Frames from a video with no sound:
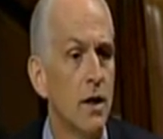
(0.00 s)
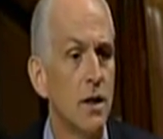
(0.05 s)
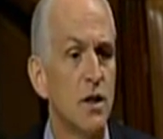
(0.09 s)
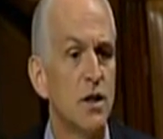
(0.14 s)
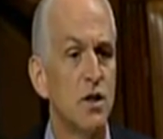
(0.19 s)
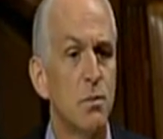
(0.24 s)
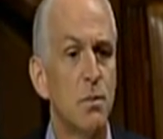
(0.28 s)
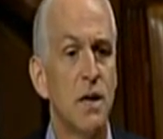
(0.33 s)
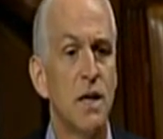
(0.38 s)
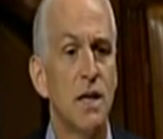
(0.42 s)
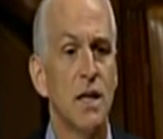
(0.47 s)
The
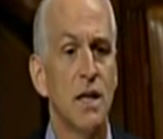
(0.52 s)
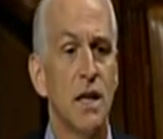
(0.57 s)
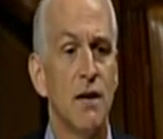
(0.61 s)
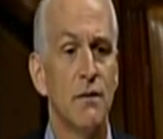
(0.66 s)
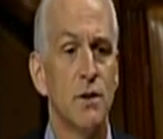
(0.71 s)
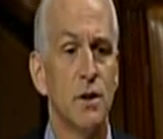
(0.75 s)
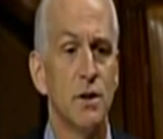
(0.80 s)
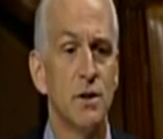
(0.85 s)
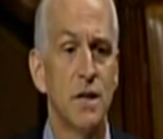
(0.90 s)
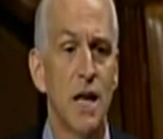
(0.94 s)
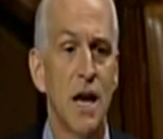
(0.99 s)
spending
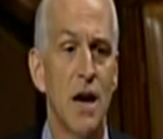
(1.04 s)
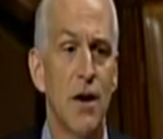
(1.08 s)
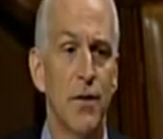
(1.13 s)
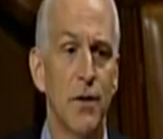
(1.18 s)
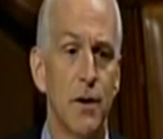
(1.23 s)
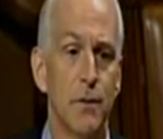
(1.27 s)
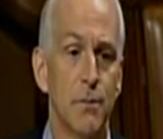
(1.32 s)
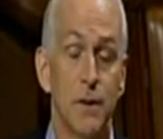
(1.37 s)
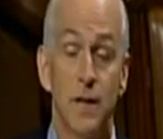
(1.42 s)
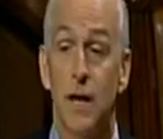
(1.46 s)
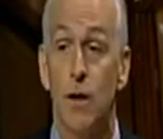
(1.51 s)
level is down
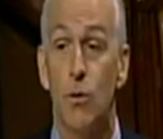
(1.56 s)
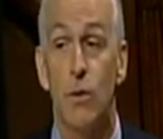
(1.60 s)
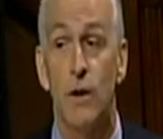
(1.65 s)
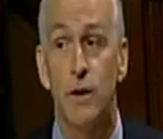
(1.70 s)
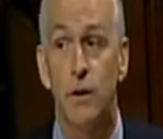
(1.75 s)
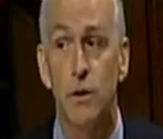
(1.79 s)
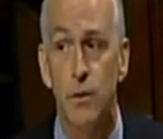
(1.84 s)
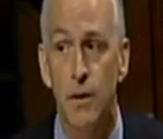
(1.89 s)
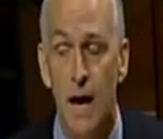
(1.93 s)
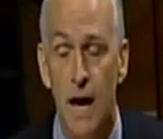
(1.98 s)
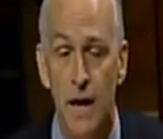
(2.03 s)
there, but they don't want
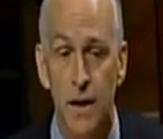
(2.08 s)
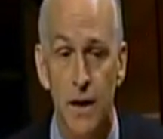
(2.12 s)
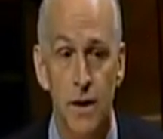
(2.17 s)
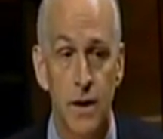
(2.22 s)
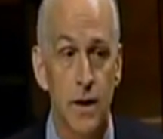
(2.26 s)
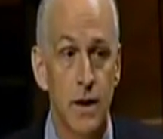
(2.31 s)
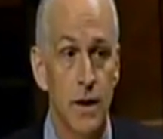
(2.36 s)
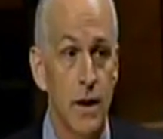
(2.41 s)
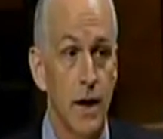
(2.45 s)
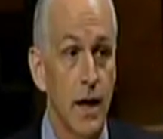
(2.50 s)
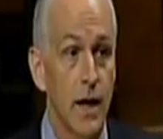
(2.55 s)
to do
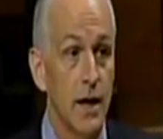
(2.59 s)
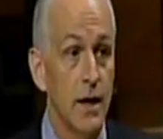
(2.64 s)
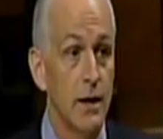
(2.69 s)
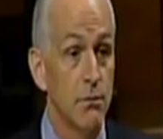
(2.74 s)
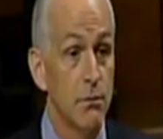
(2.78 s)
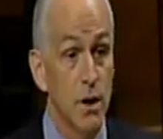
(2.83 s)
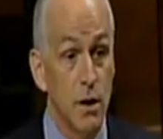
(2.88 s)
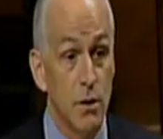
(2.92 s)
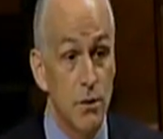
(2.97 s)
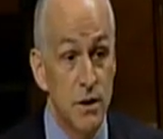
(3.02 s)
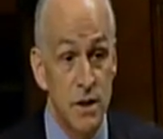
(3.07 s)
that. And,
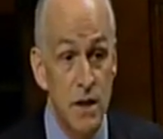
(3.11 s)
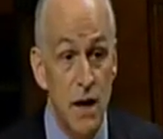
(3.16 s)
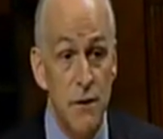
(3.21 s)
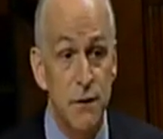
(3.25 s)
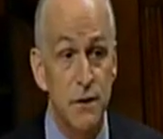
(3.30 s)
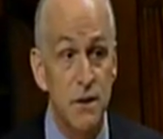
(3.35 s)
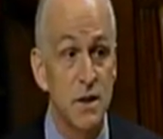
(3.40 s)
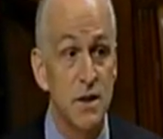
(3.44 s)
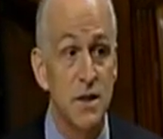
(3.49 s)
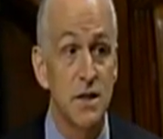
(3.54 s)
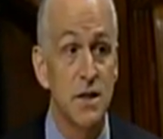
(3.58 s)
the
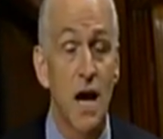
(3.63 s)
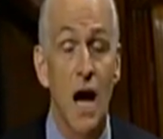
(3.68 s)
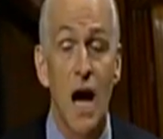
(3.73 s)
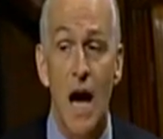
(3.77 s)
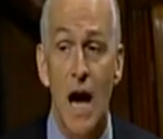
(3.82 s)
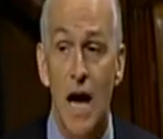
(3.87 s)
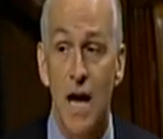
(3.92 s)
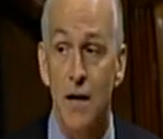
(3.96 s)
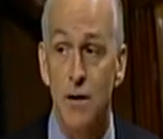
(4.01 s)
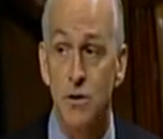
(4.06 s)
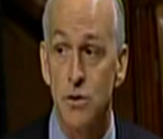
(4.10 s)
deficit is
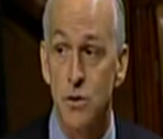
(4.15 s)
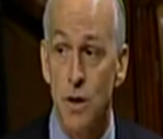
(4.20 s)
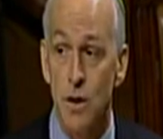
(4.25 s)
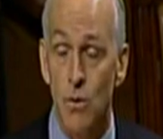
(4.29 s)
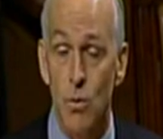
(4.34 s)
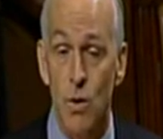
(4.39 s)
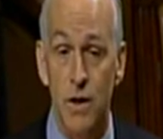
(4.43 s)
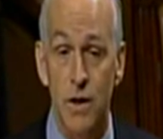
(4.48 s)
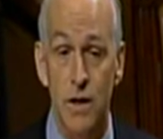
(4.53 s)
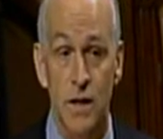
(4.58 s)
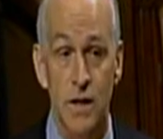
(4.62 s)
high, so they
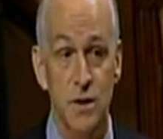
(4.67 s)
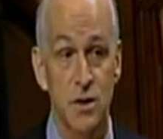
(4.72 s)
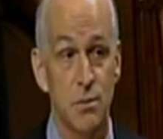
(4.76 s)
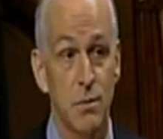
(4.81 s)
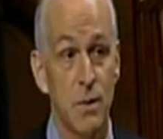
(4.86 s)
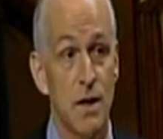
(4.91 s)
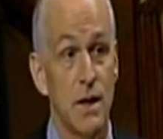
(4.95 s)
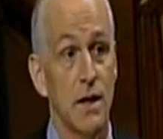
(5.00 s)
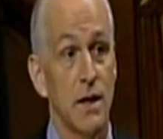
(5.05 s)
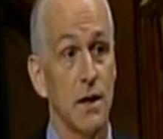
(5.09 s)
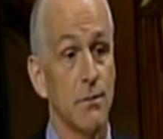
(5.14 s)
want to cut
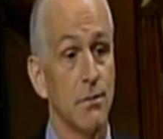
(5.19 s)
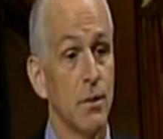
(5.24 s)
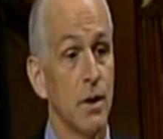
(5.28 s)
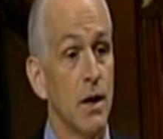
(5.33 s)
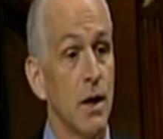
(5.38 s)
spending.